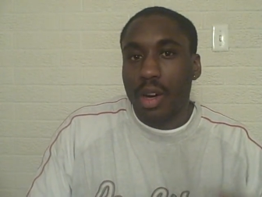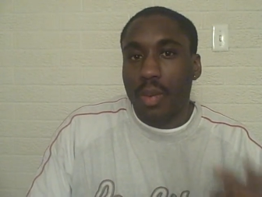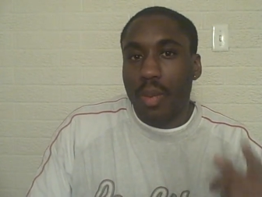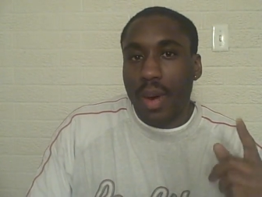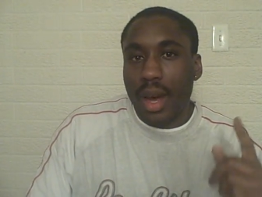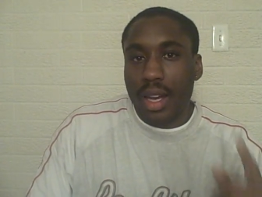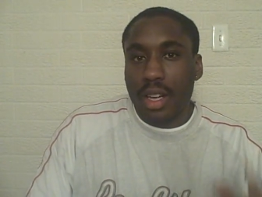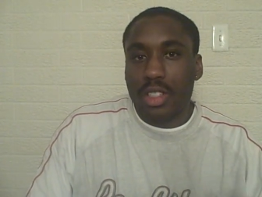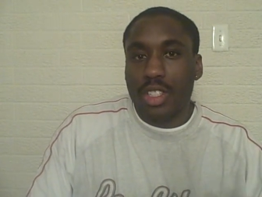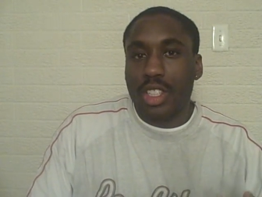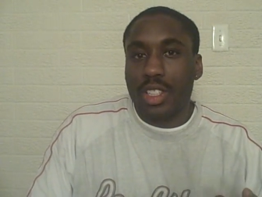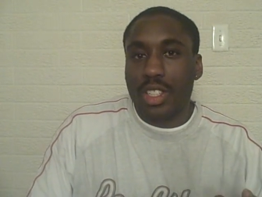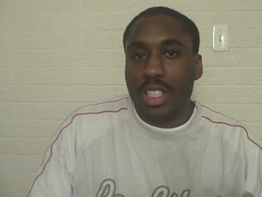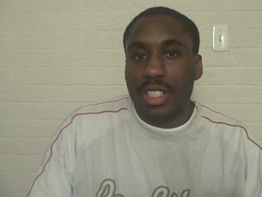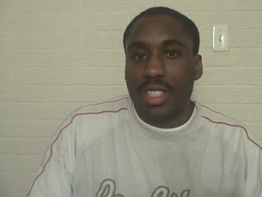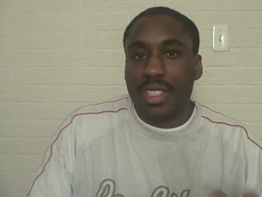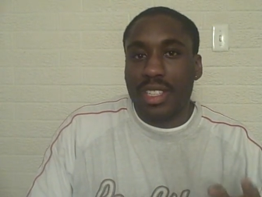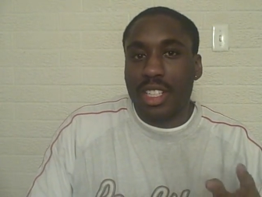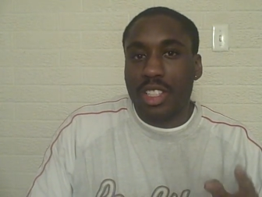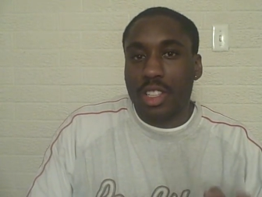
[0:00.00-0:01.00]
Why don't you
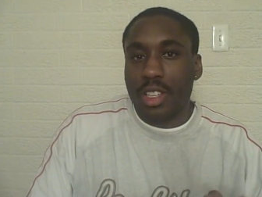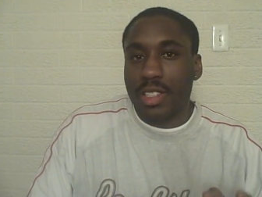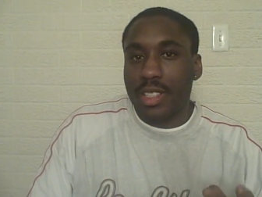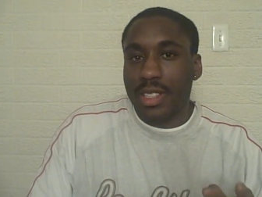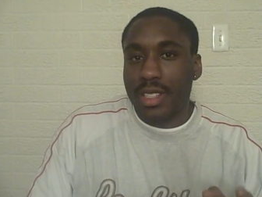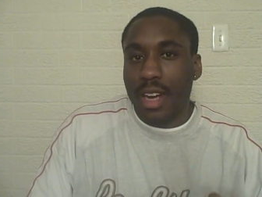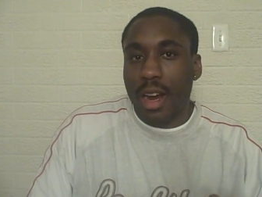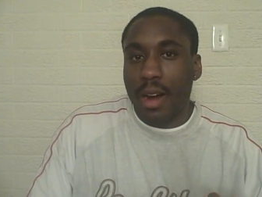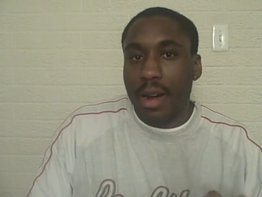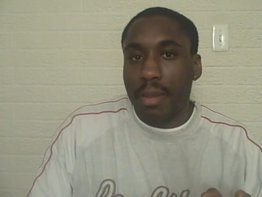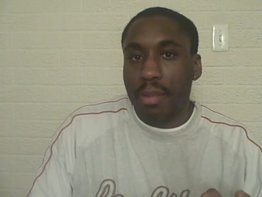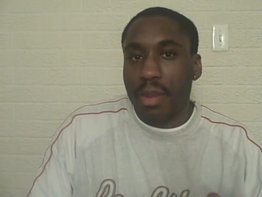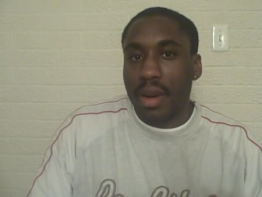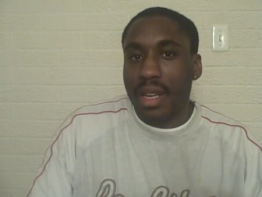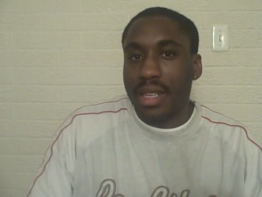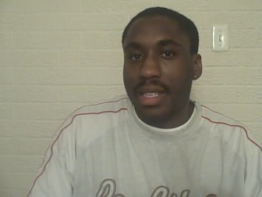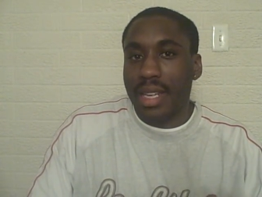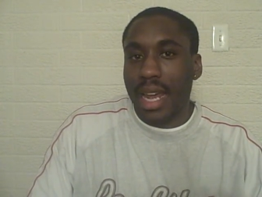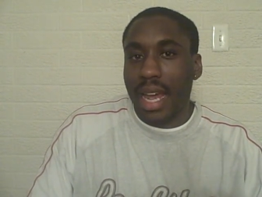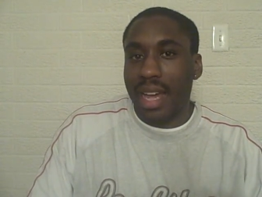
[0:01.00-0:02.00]
just sit your sorry
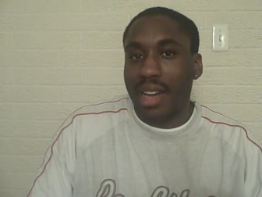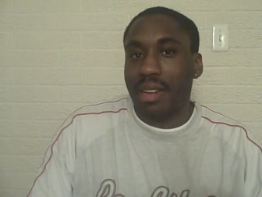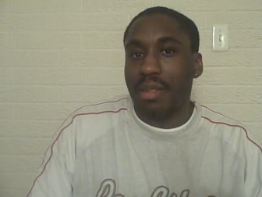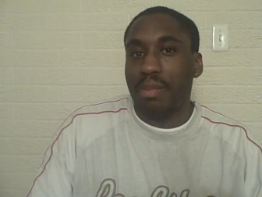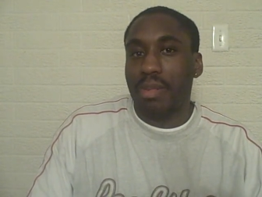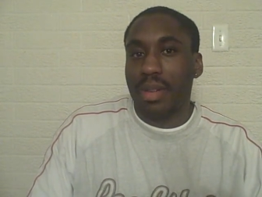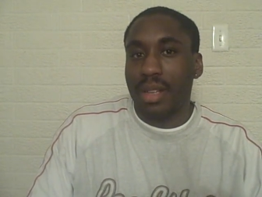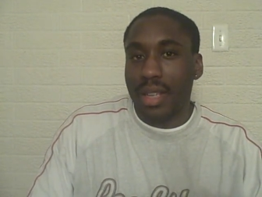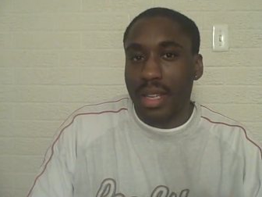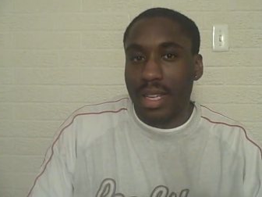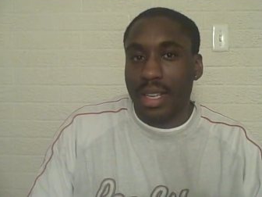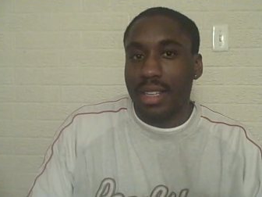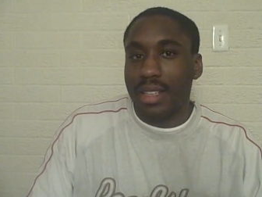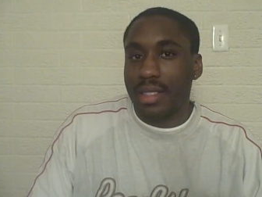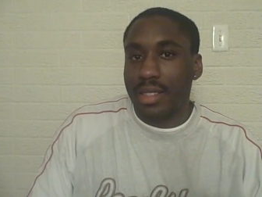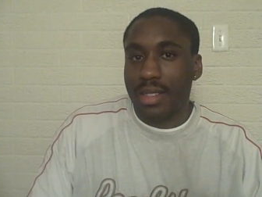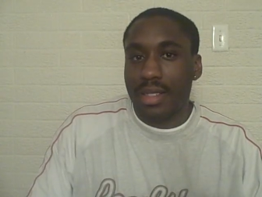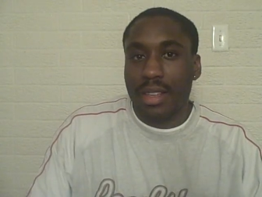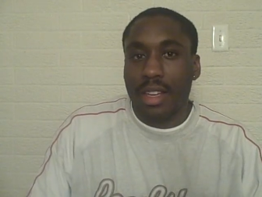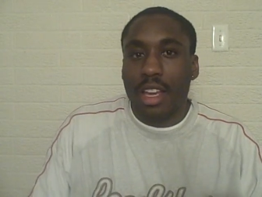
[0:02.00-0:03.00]
butt down,
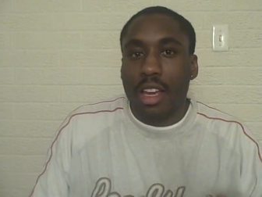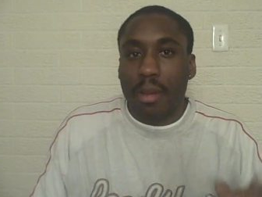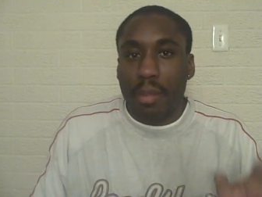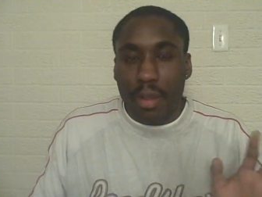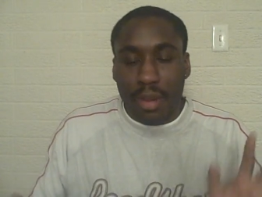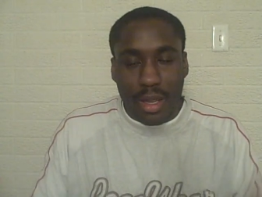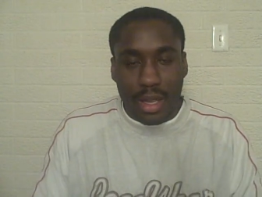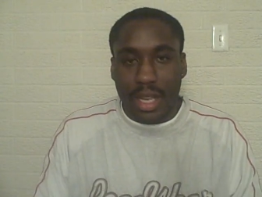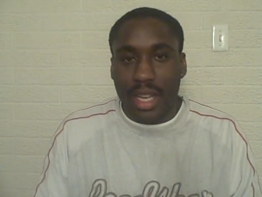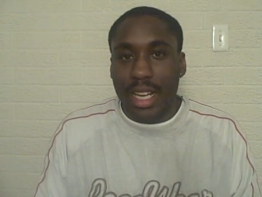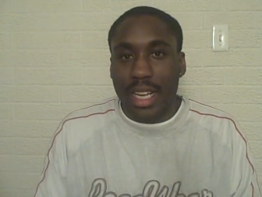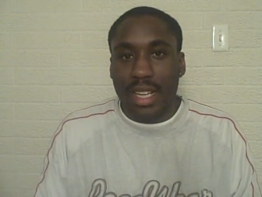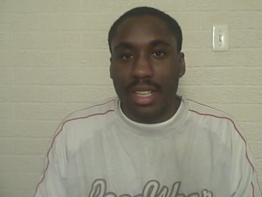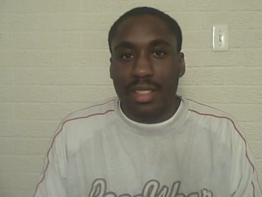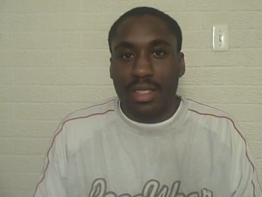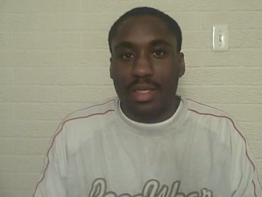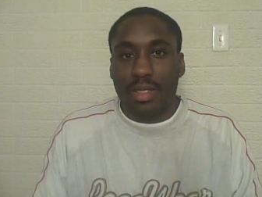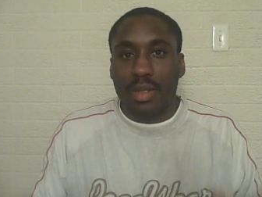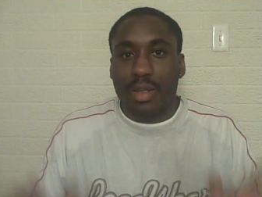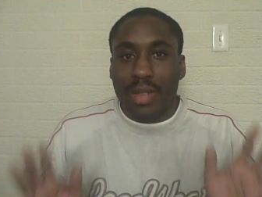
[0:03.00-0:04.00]
please?
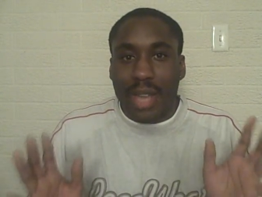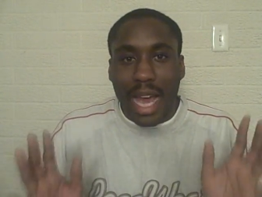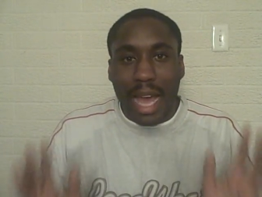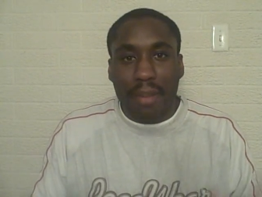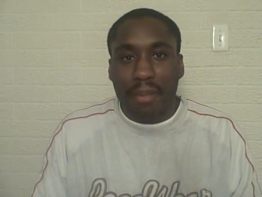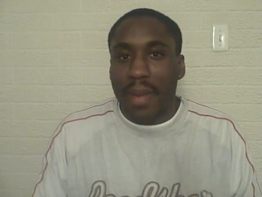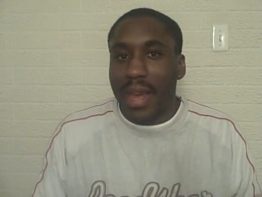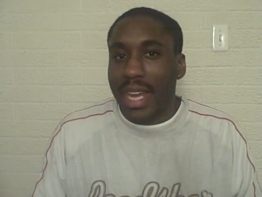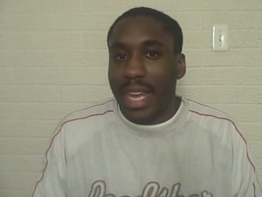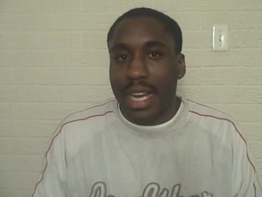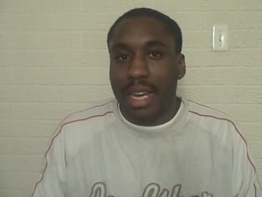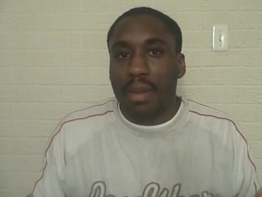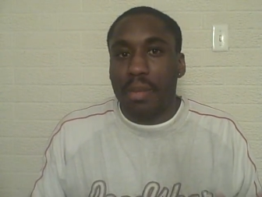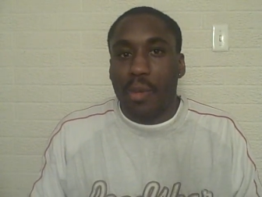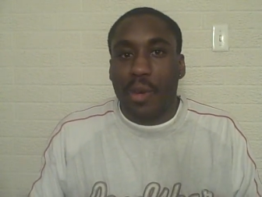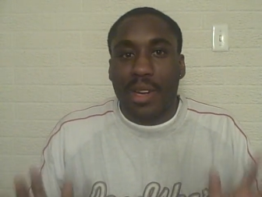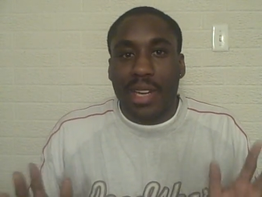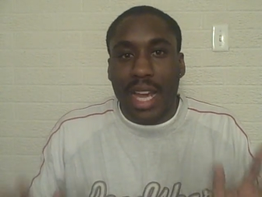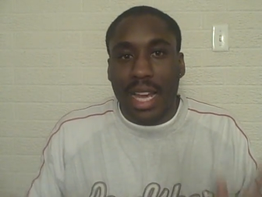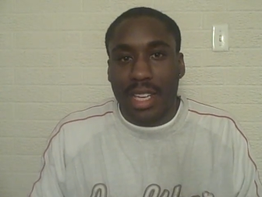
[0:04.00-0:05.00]
Please do not make any
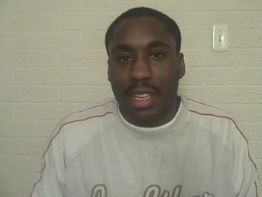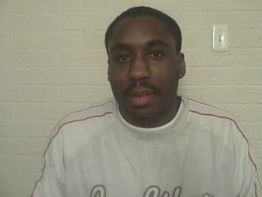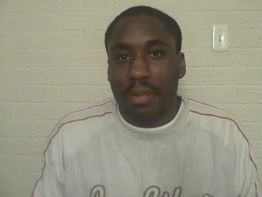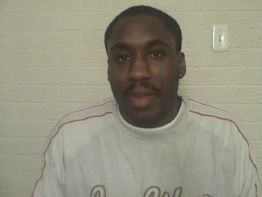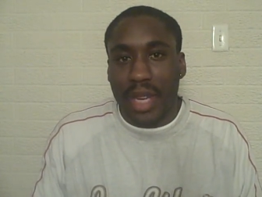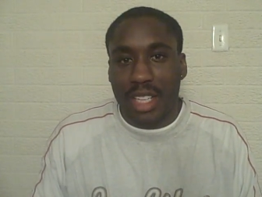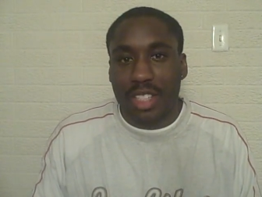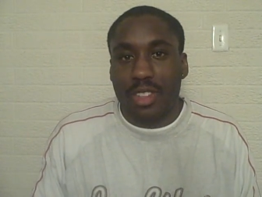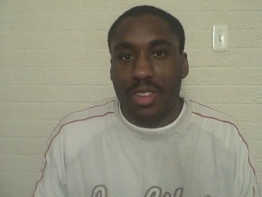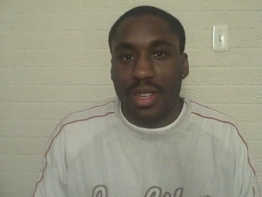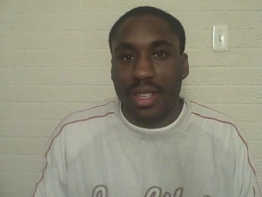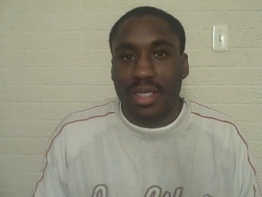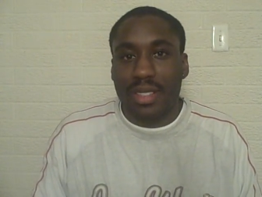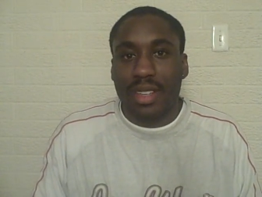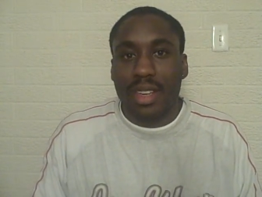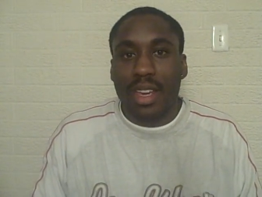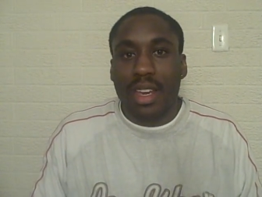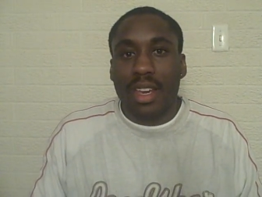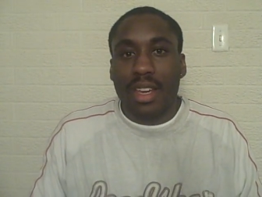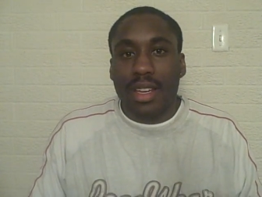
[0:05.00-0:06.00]
more documentaries.
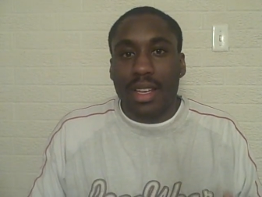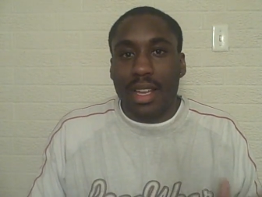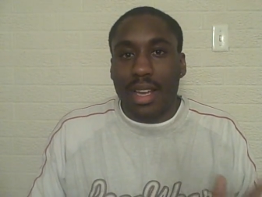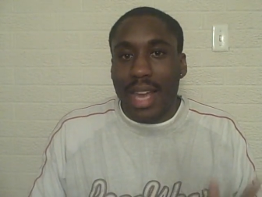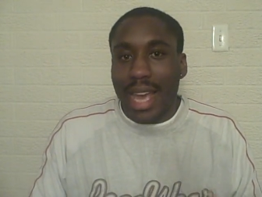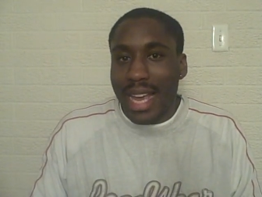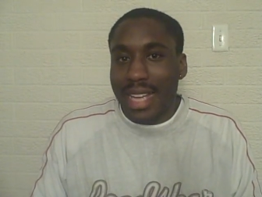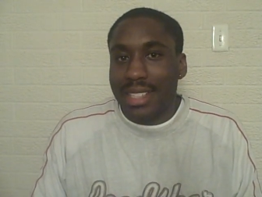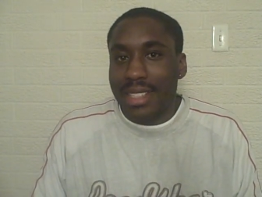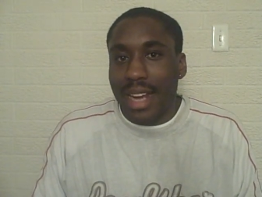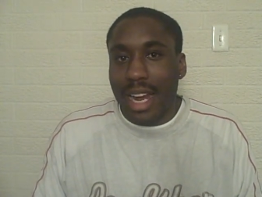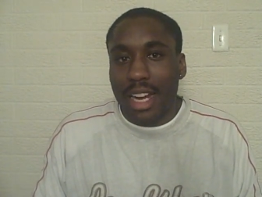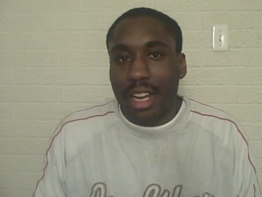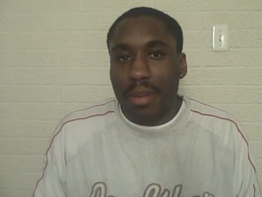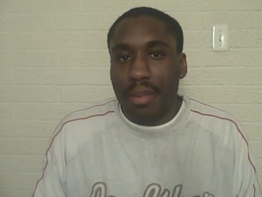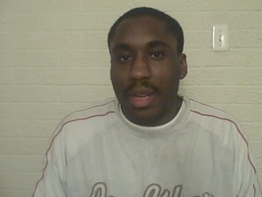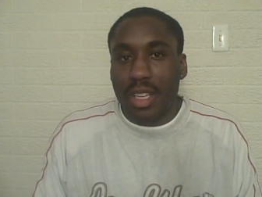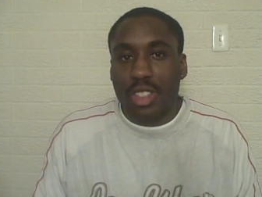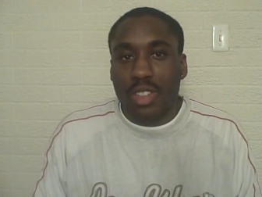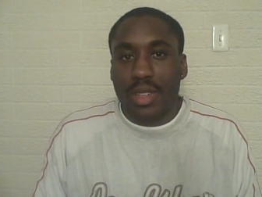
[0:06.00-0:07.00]
The last
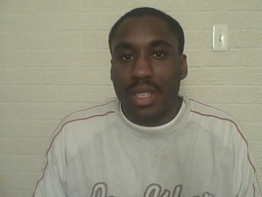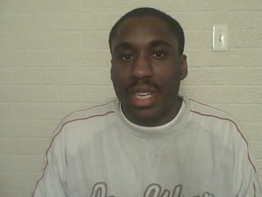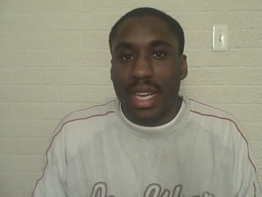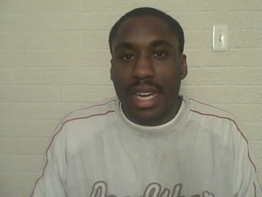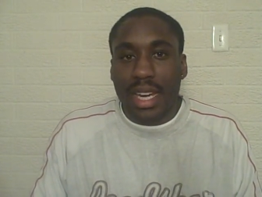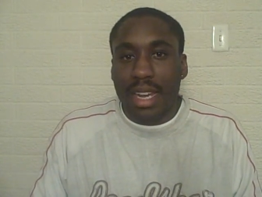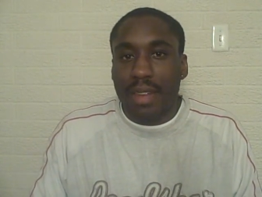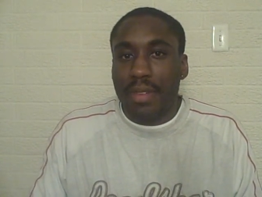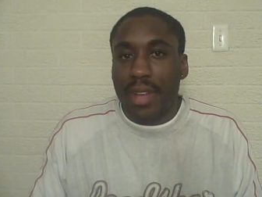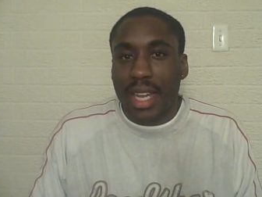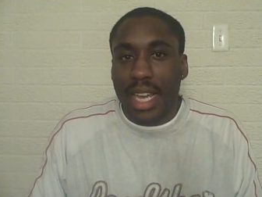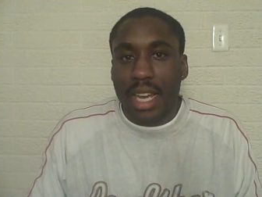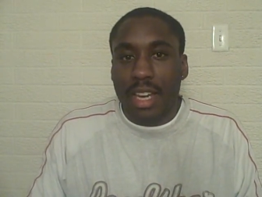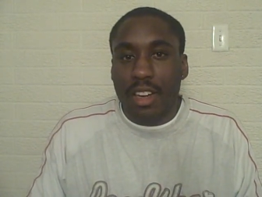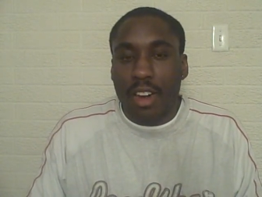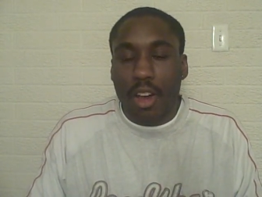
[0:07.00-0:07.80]
documentary didn't even get